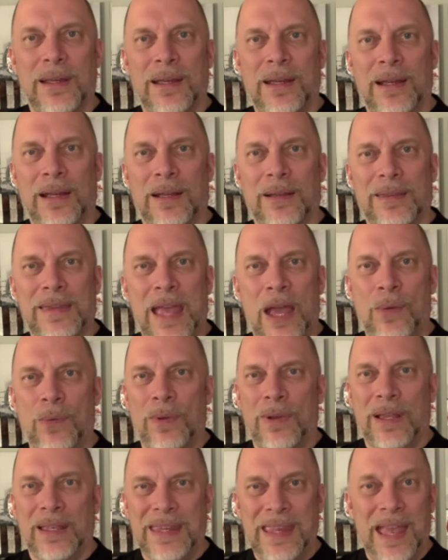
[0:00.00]
That
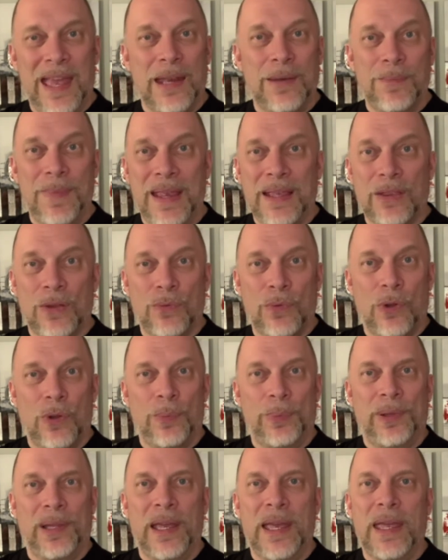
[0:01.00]
will, again, make the
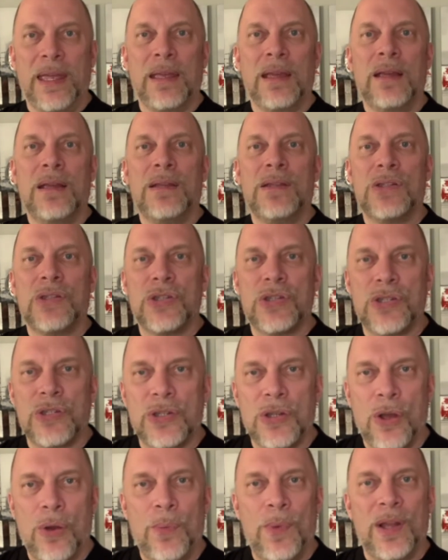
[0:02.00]
role play
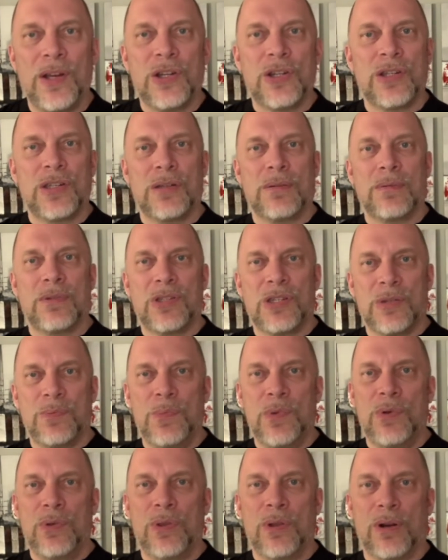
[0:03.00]
so much
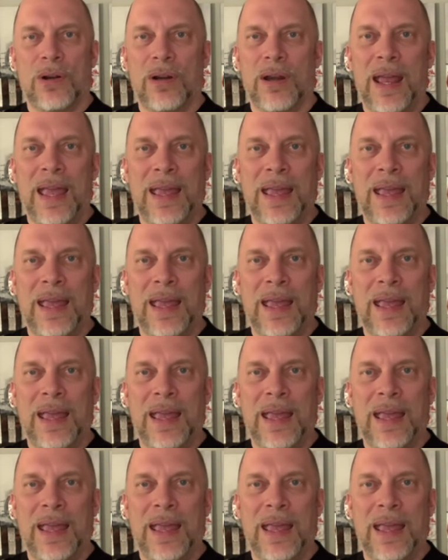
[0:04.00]
smoother